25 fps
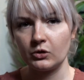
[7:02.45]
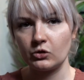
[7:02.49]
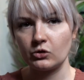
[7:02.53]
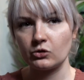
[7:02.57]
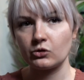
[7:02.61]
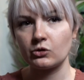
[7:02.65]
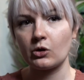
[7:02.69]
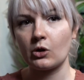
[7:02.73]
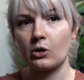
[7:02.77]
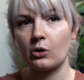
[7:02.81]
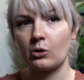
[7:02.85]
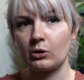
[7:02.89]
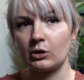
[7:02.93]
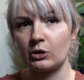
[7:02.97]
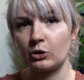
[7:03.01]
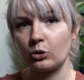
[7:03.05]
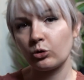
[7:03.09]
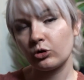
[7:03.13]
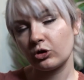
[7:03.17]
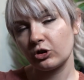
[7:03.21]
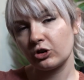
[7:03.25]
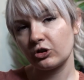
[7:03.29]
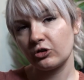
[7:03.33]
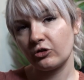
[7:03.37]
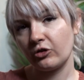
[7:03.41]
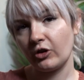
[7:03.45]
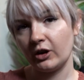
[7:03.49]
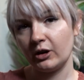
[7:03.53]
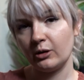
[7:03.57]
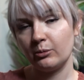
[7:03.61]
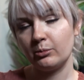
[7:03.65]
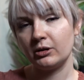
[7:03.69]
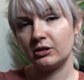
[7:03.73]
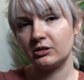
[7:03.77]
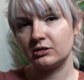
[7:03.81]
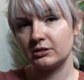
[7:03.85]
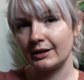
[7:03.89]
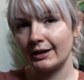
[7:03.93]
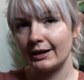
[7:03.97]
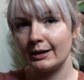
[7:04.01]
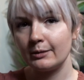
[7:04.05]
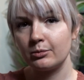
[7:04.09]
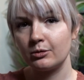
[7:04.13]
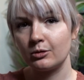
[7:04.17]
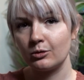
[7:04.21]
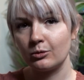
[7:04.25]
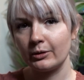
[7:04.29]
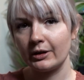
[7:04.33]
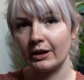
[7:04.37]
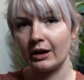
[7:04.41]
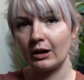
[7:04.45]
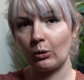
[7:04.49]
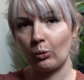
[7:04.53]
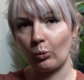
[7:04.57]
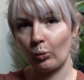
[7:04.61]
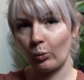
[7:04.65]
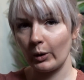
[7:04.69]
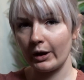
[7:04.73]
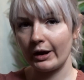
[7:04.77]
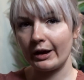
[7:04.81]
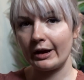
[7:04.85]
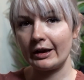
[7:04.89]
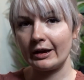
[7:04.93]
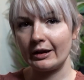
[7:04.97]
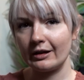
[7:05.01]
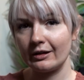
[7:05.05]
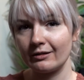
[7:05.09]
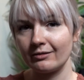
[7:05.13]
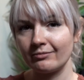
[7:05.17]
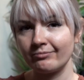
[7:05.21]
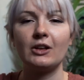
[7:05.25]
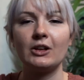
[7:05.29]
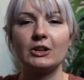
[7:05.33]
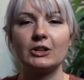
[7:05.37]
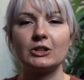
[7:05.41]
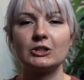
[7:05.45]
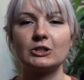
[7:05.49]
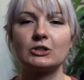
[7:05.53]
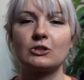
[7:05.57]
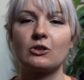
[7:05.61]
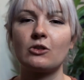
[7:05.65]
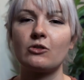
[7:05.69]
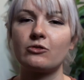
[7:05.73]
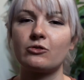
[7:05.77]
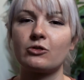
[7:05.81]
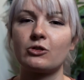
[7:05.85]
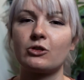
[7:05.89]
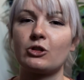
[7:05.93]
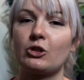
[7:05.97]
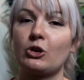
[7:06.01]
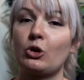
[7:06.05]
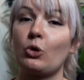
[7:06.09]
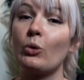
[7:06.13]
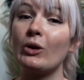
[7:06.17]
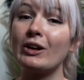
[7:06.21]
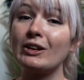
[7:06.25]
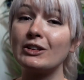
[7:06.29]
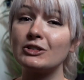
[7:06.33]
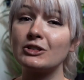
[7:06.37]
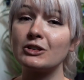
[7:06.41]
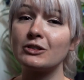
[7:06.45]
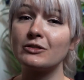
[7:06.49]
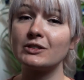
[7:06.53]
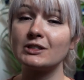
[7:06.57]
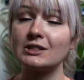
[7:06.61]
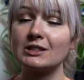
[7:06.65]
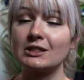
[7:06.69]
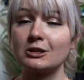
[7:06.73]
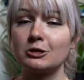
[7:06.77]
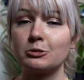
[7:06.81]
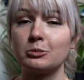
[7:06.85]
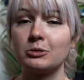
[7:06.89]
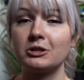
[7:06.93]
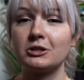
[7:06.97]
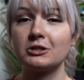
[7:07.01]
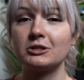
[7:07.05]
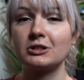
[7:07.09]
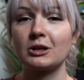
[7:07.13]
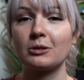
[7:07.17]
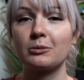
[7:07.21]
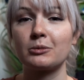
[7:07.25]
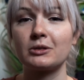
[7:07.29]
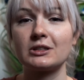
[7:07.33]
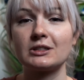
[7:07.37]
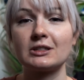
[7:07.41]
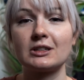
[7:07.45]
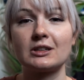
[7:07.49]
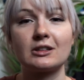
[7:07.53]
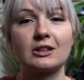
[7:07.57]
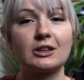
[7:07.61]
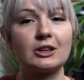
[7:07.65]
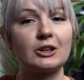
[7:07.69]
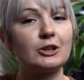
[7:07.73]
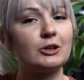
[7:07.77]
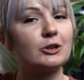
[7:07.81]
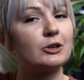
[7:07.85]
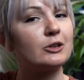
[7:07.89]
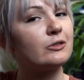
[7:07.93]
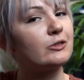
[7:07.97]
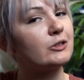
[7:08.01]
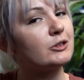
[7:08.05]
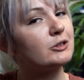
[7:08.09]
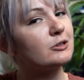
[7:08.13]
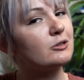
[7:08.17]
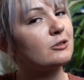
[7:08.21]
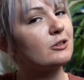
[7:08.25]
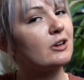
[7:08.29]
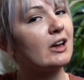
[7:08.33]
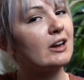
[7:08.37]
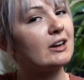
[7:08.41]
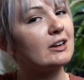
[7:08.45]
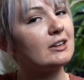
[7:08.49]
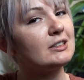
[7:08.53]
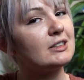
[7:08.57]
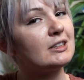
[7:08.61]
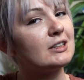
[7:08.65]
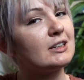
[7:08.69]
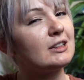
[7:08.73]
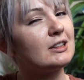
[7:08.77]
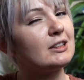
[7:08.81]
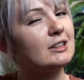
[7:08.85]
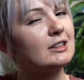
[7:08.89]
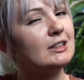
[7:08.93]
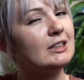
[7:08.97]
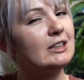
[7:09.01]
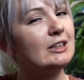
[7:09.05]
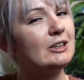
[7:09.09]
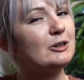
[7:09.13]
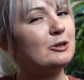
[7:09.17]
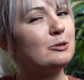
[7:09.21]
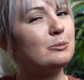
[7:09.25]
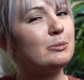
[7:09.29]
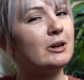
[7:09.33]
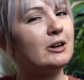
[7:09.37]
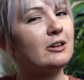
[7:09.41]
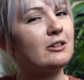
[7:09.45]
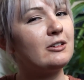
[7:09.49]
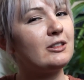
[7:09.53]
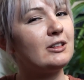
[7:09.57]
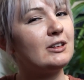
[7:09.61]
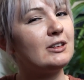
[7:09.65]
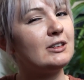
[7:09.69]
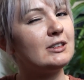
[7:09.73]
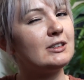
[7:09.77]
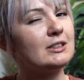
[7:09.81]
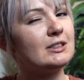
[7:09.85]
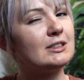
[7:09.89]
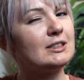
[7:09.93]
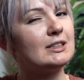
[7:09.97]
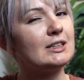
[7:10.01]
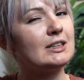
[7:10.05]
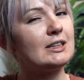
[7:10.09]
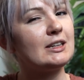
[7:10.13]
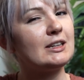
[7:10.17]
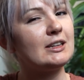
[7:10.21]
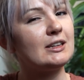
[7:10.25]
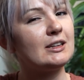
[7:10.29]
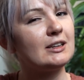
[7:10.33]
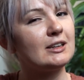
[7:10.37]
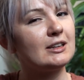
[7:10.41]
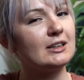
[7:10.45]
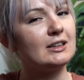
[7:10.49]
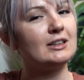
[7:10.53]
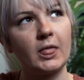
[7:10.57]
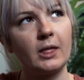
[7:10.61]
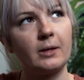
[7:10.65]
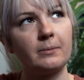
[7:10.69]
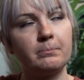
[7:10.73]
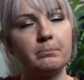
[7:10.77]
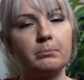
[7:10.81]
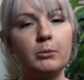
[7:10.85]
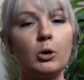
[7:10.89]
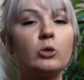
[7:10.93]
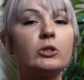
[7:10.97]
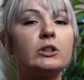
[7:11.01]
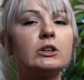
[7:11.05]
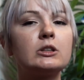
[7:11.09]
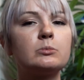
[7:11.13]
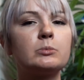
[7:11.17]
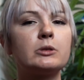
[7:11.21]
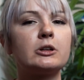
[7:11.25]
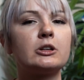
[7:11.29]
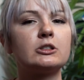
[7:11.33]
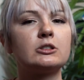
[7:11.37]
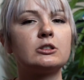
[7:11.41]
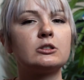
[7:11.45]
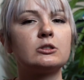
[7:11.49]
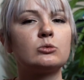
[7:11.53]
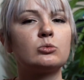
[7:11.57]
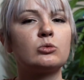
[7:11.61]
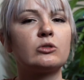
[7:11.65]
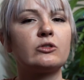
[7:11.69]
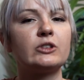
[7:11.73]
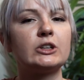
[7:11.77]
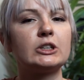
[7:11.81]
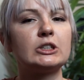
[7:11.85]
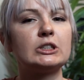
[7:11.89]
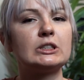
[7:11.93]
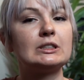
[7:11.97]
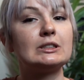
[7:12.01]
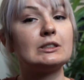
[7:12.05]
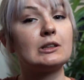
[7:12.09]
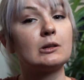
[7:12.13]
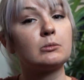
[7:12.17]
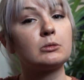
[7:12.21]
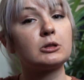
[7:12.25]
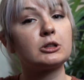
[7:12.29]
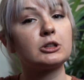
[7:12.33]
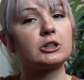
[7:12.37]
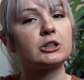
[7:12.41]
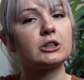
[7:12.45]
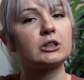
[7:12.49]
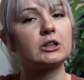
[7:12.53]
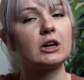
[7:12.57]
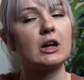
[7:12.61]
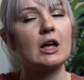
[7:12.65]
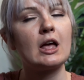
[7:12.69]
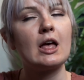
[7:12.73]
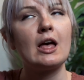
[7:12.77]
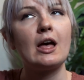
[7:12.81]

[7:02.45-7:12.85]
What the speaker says: So in order to find a big table, we had to wait. So for the quick service experience, I want to say that Universal kind of did a little better than Disney. Both experiences were very similar.